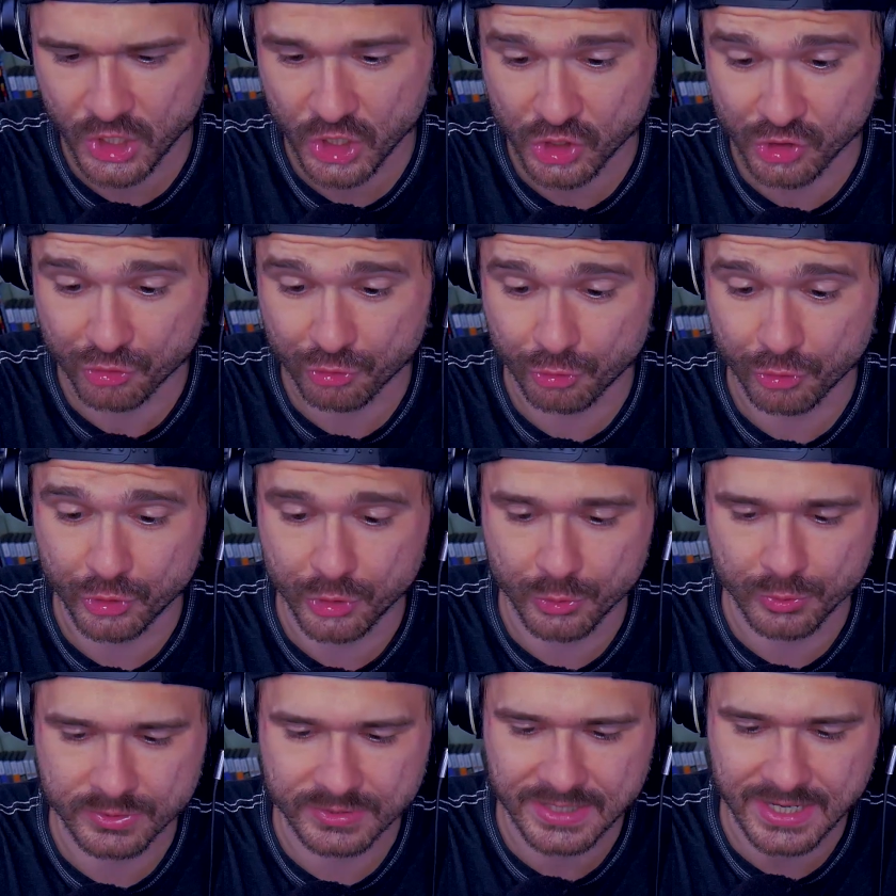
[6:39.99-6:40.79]

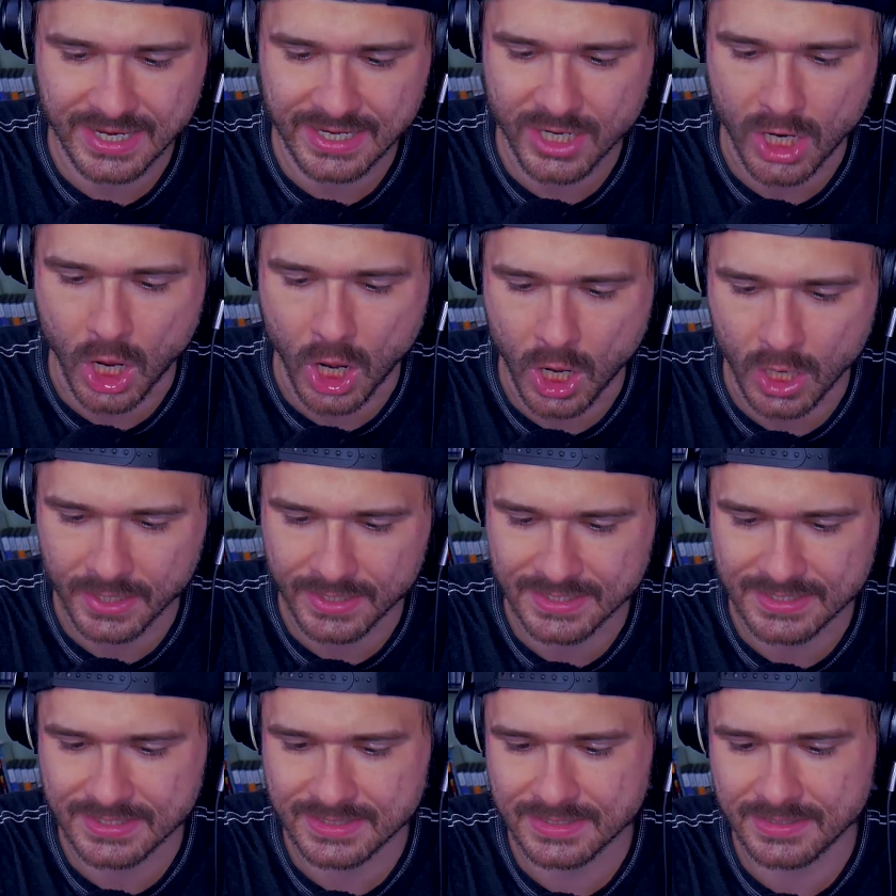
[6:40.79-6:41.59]
introduced in
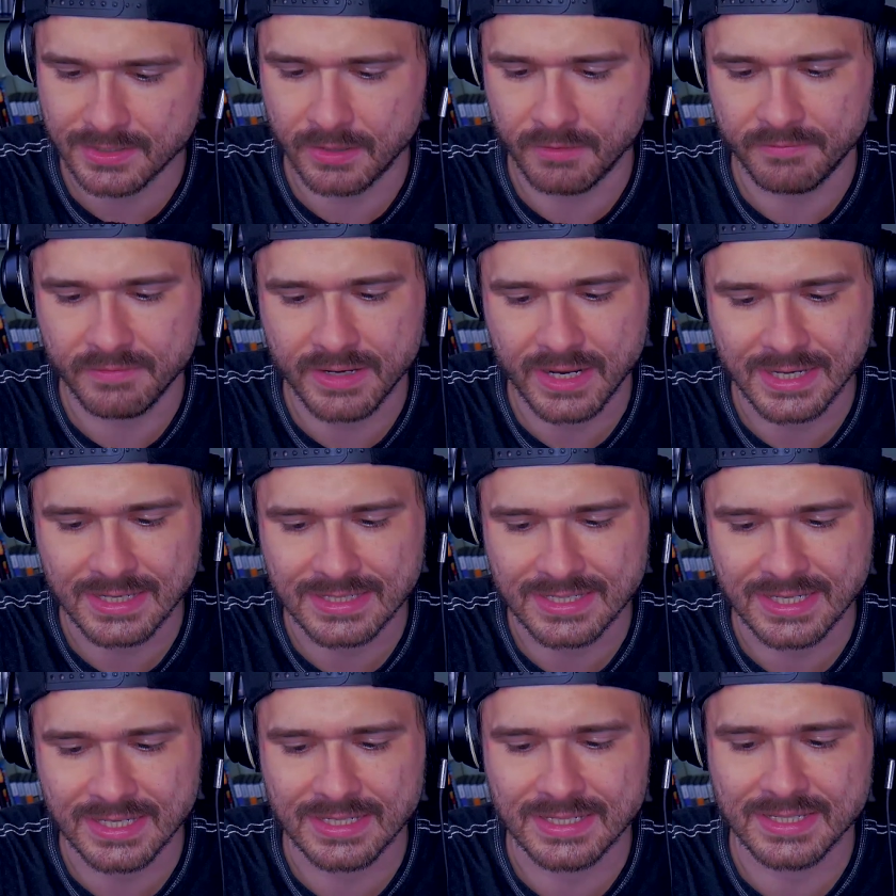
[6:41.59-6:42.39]
August of
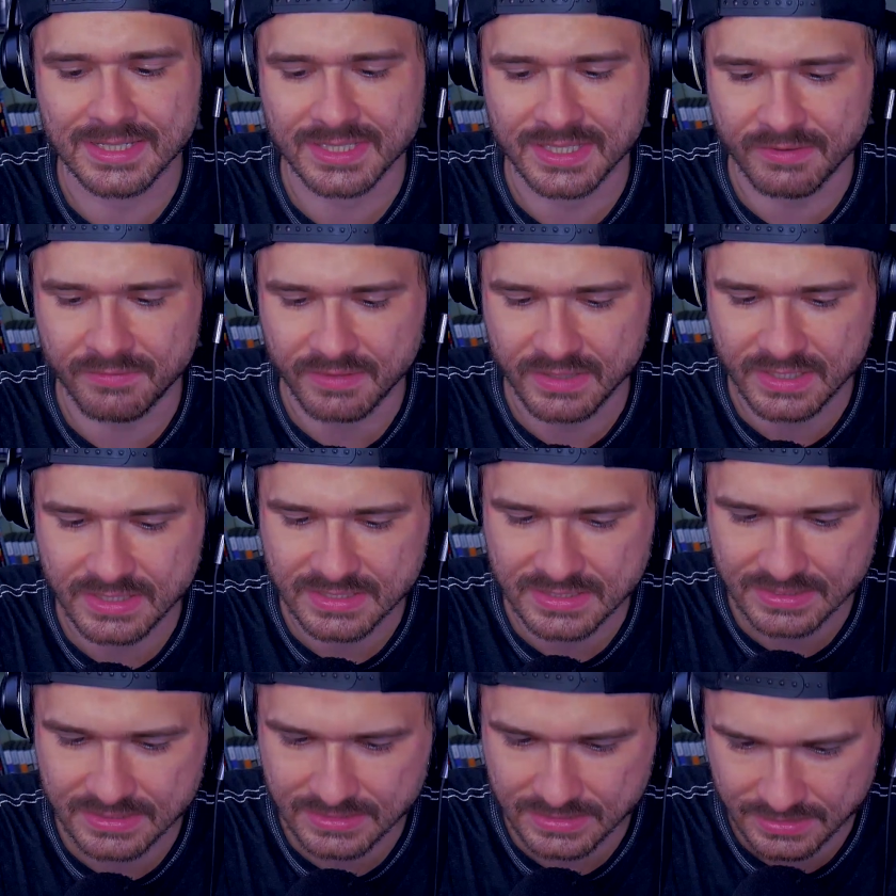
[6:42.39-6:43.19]

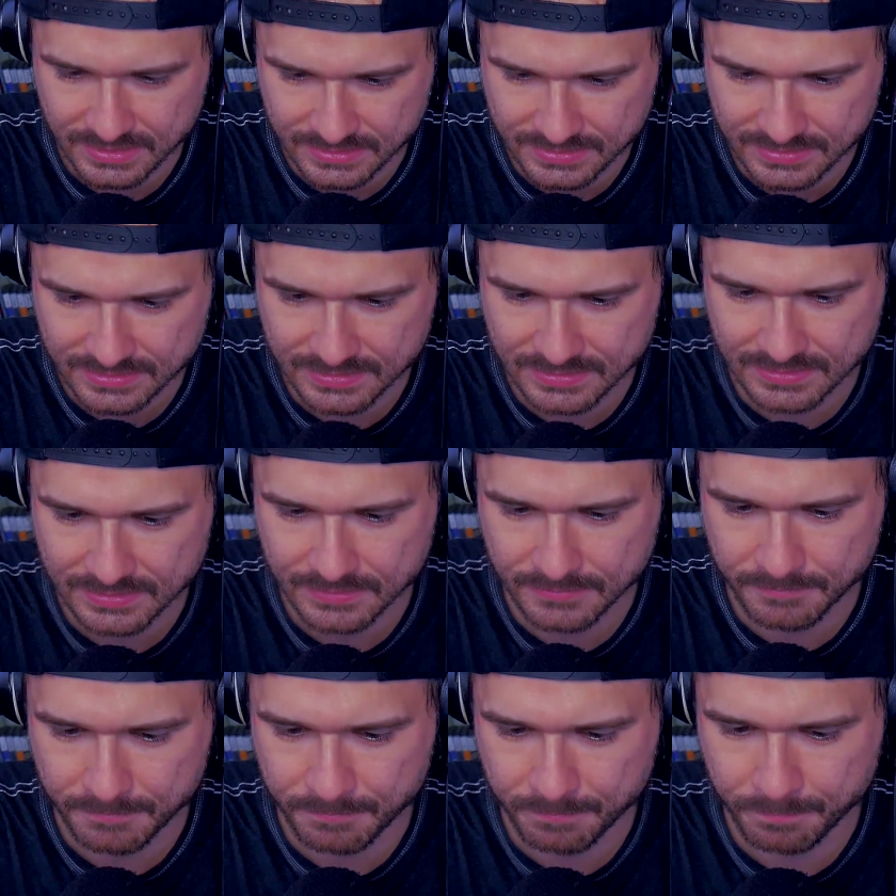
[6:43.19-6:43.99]
1976.
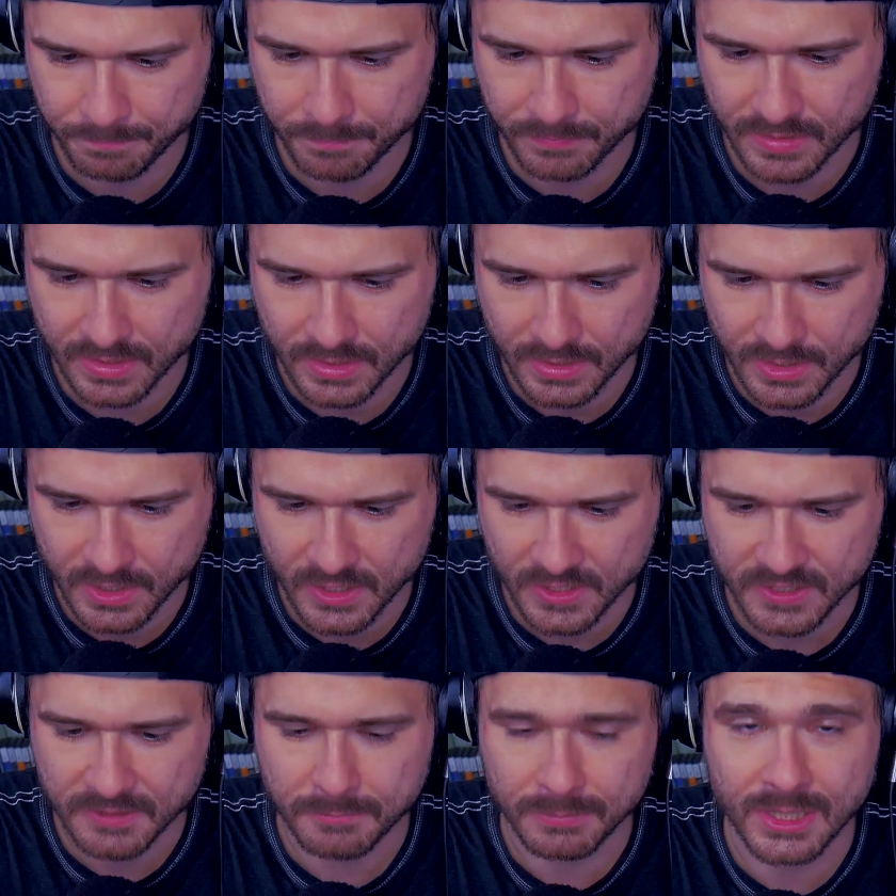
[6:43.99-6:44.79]

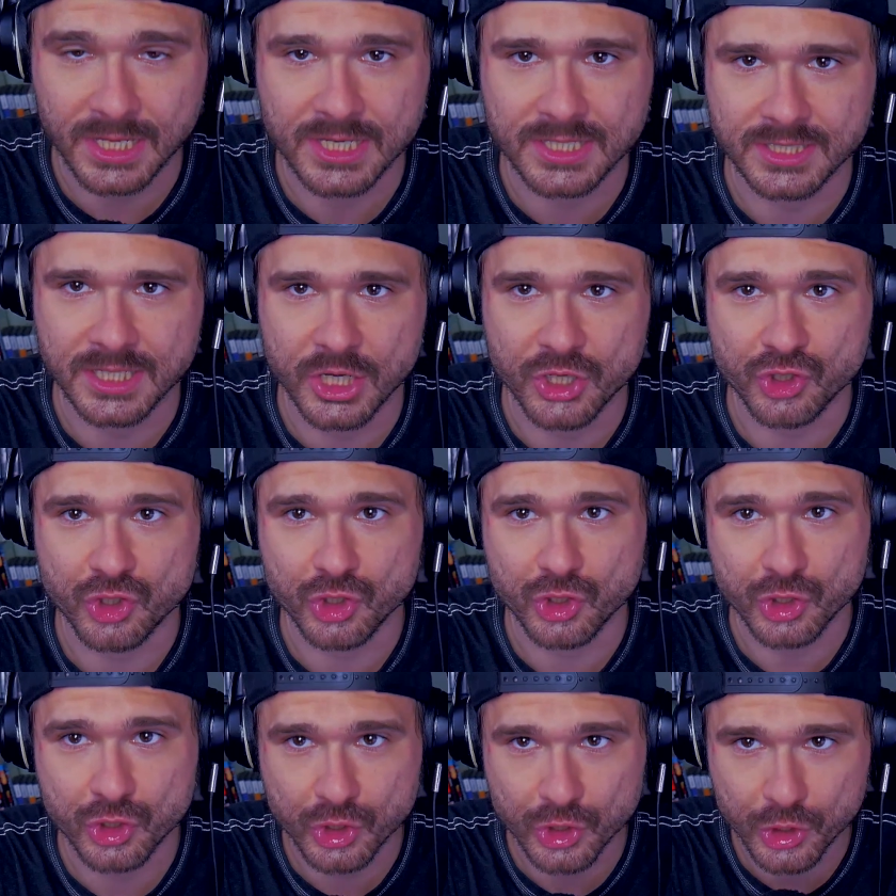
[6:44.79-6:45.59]
The
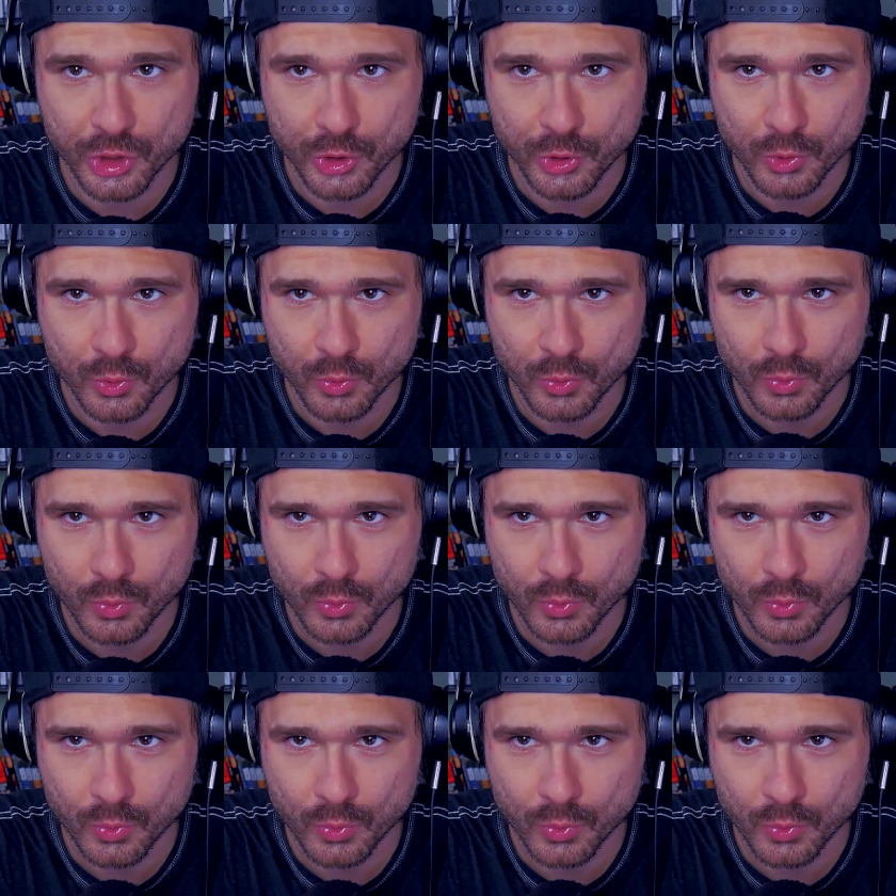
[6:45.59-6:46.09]
PlayStation 2